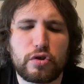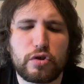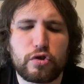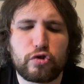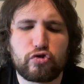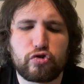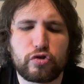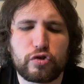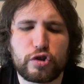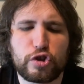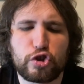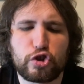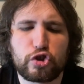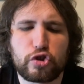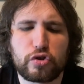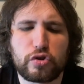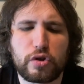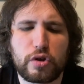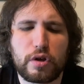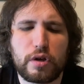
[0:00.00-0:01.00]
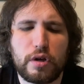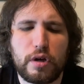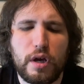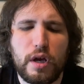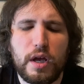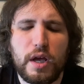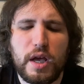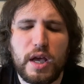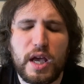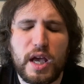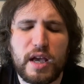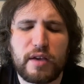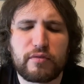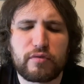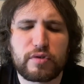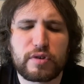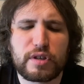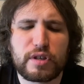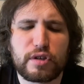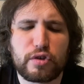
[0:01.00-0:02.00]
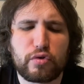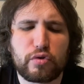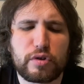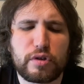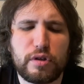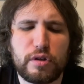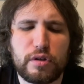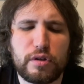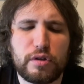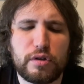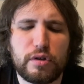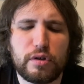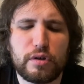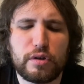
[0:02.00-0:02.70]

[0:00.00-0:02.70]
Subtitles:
tradition that every year he'd